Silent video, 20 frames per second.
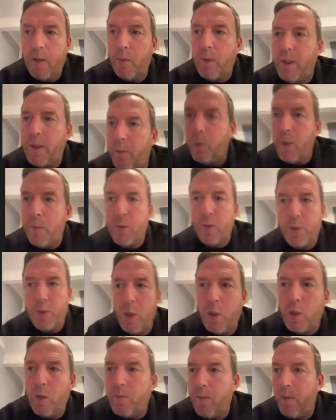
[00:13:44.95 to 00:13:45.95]
We
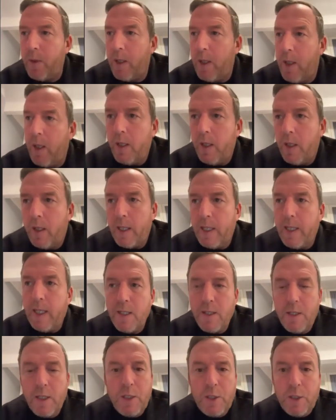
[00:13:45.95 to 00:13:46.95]
presume he
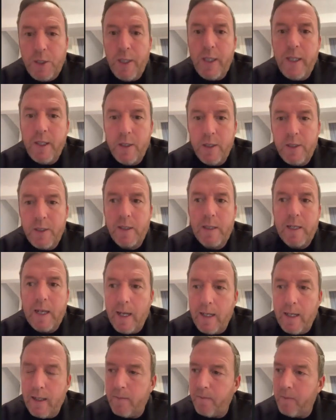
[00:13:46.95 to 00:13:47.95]
gets this genius
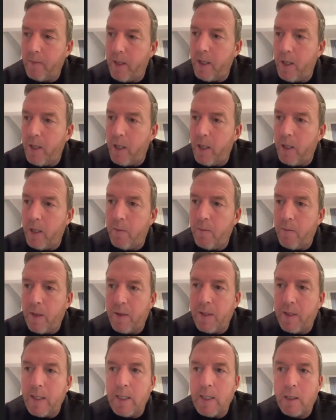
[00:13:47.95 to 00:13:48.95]
tag. I
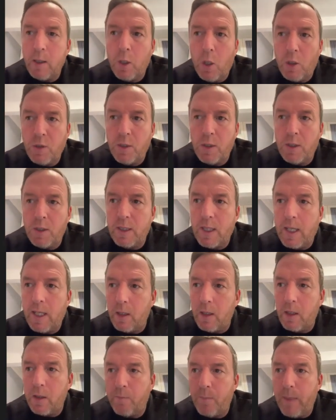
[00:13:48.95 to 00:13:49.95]
think he's lost the
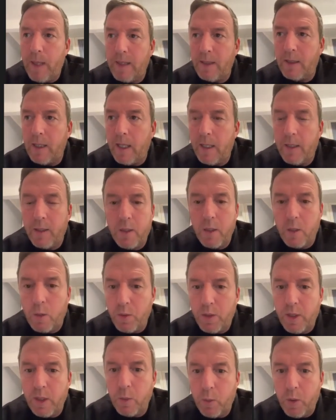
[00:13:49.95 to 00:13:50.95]
title of best head
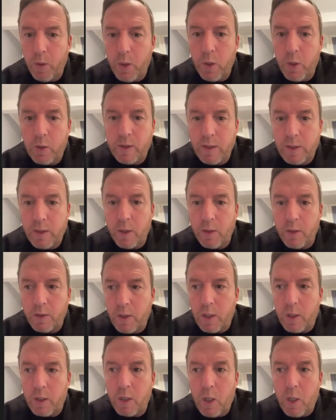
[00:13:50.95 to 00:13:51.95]
coach in the world because it's gone
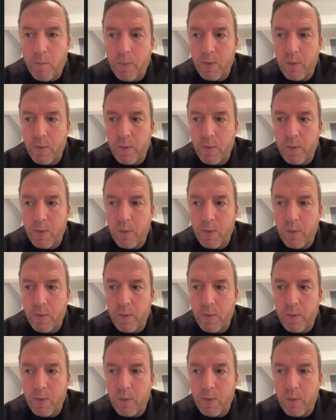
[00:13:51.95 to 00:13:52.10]
to Klopp.